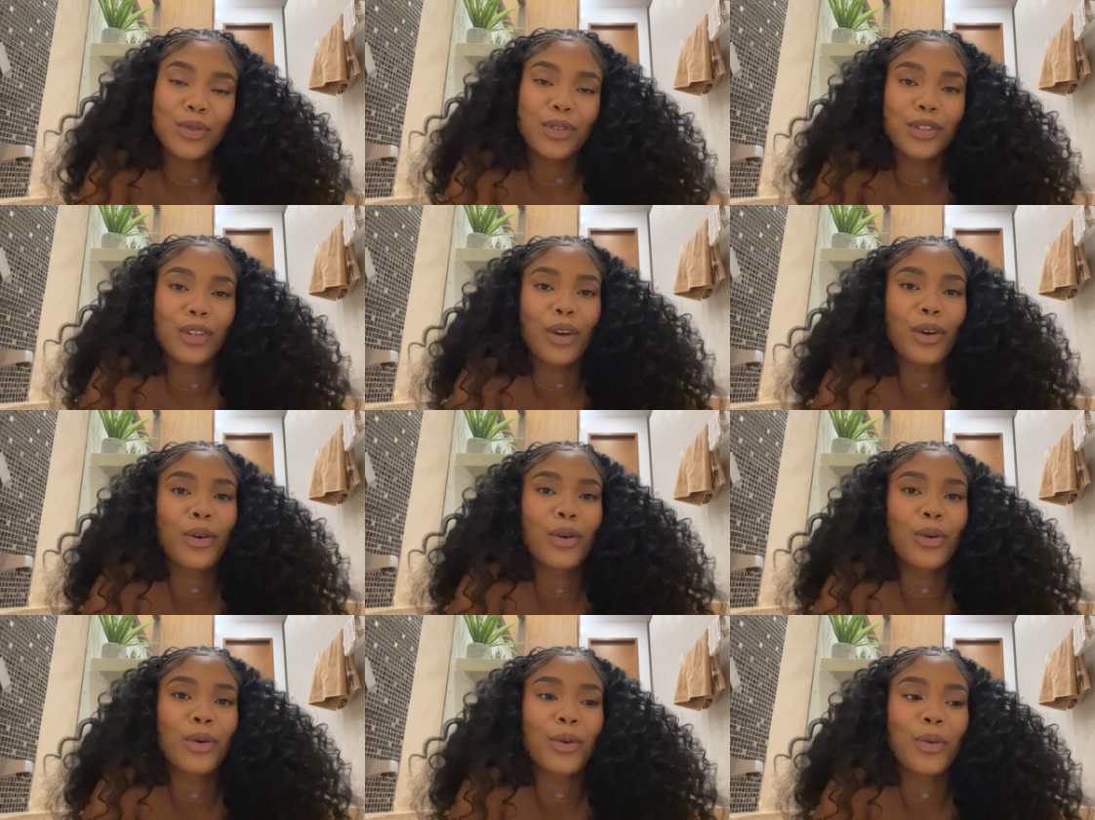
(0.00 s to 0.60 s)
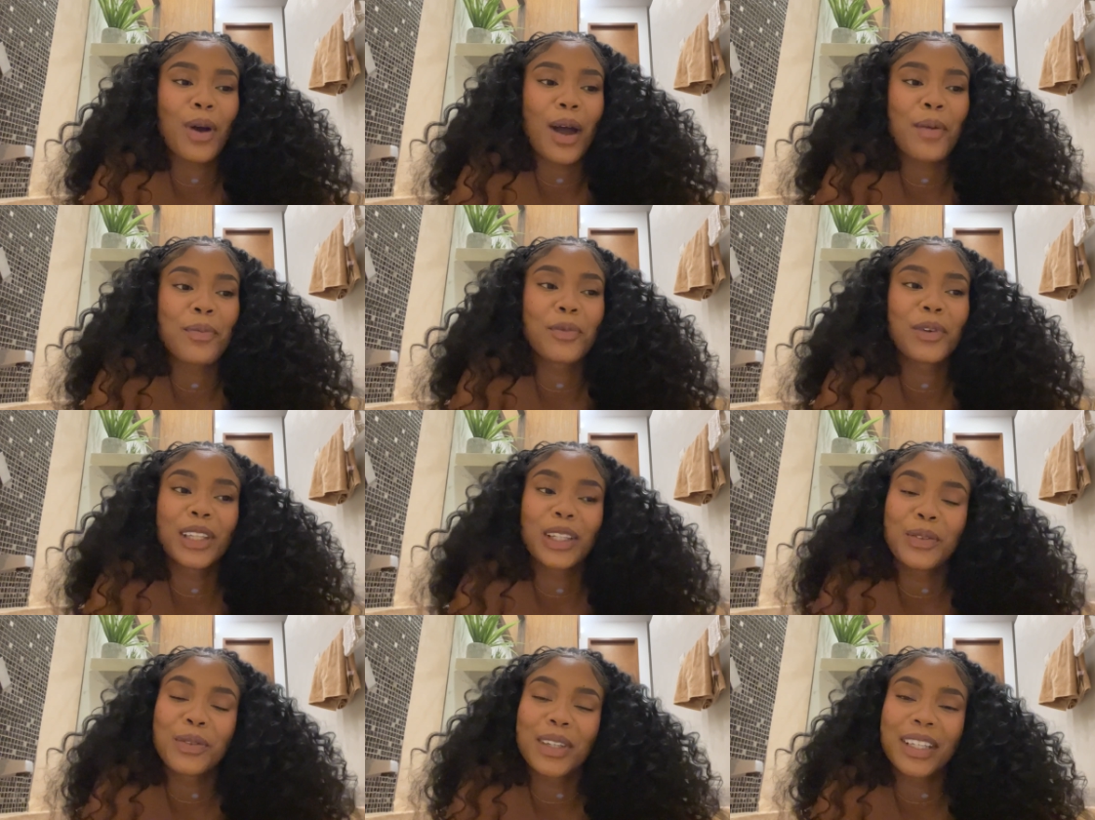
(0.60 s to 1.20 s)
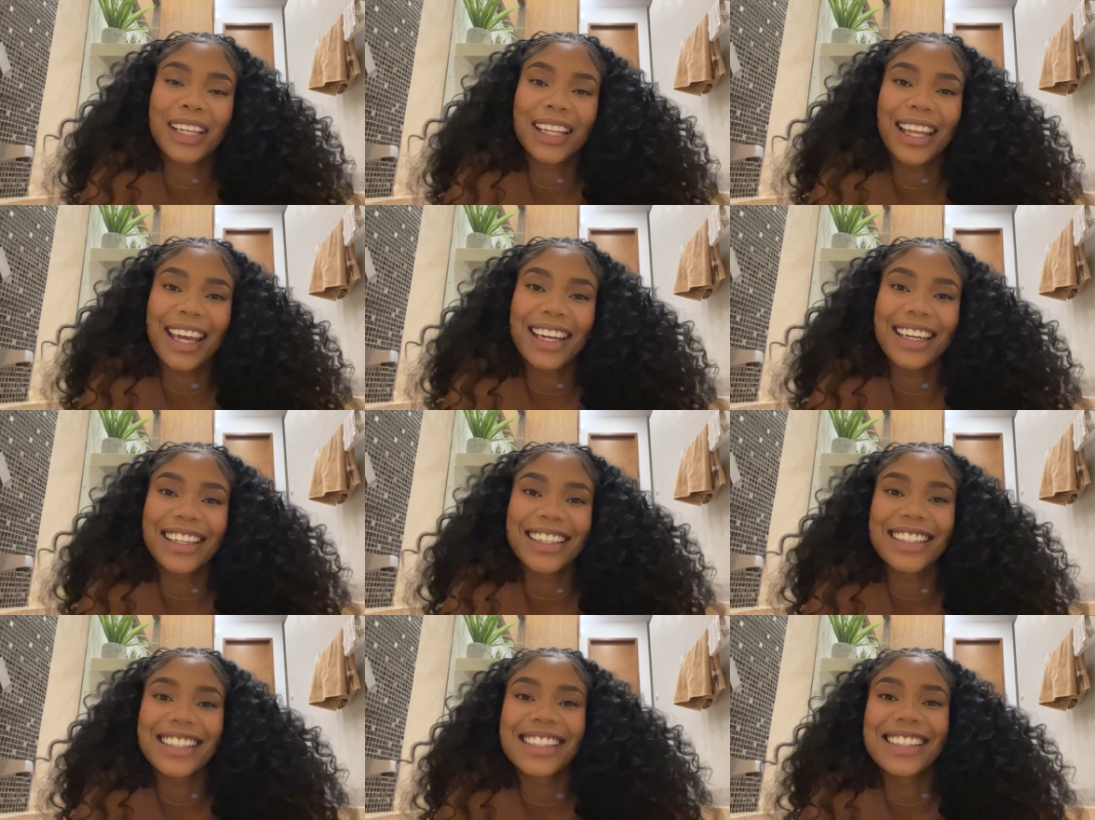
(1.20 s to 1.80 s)
so I really want to
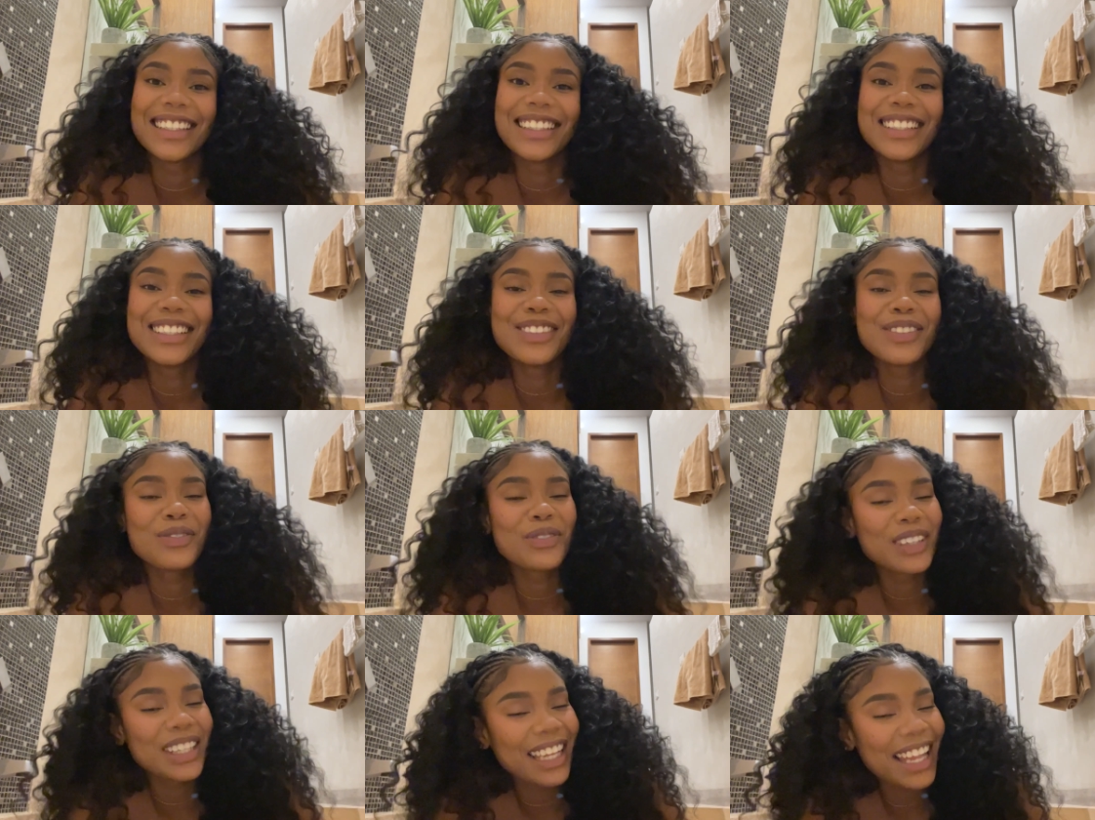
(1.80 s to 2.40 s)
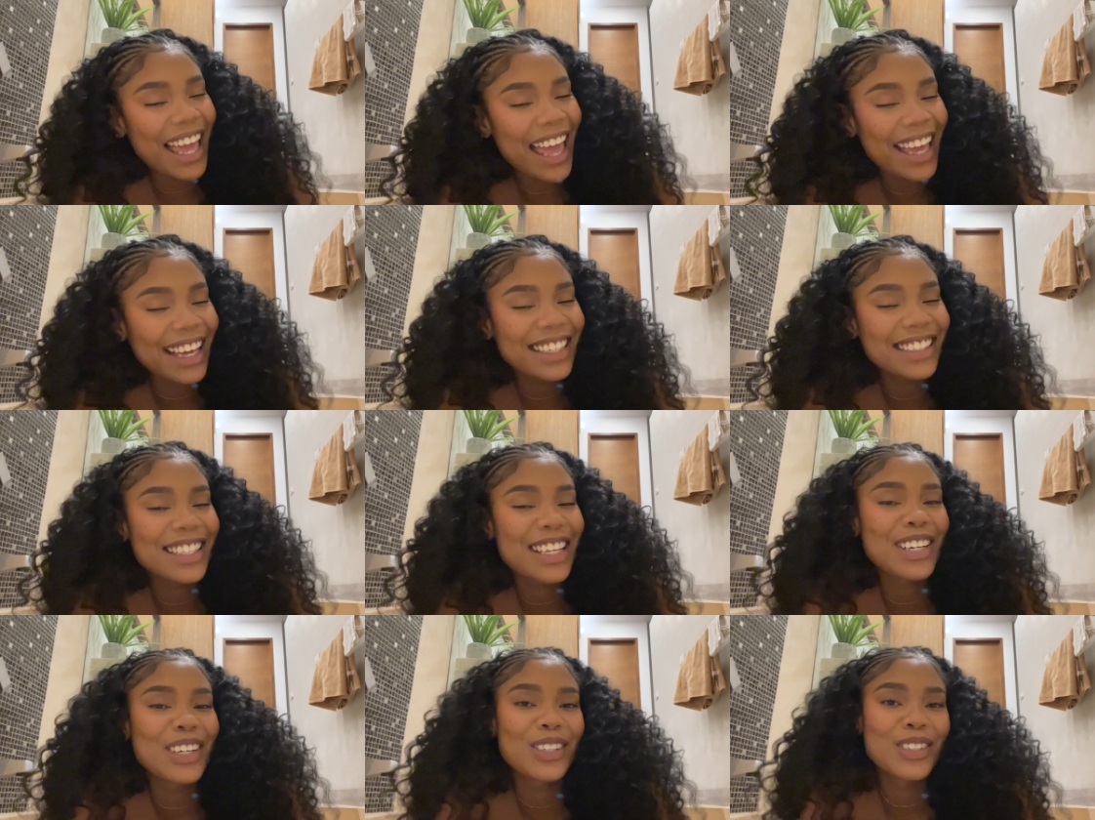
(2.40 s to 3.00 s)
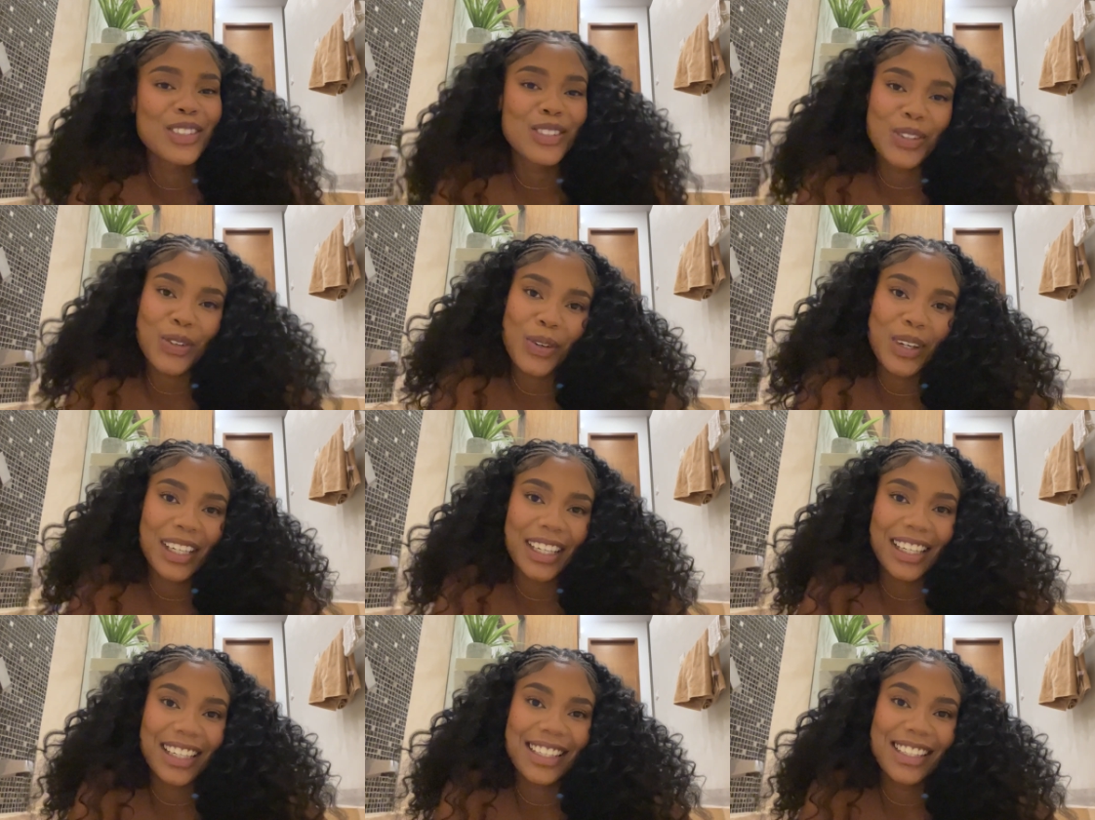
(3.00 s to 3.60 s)
like relax and enjoy
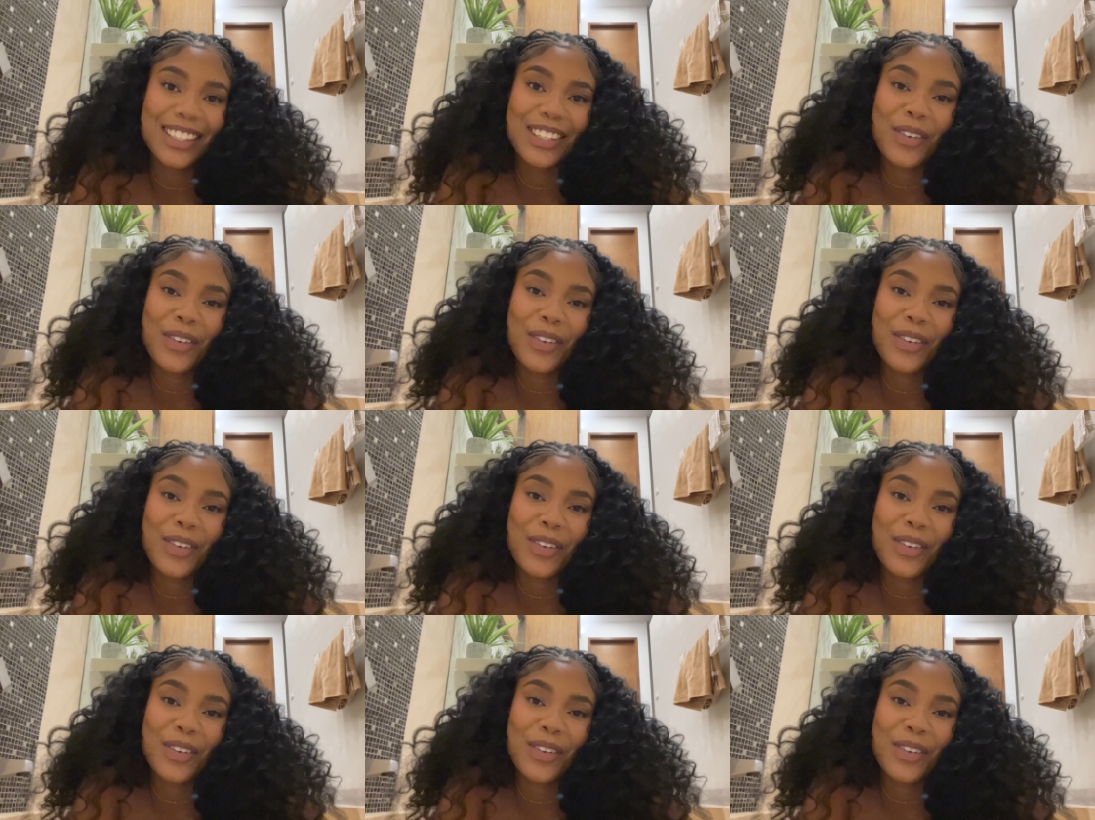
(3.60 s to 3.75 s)
it.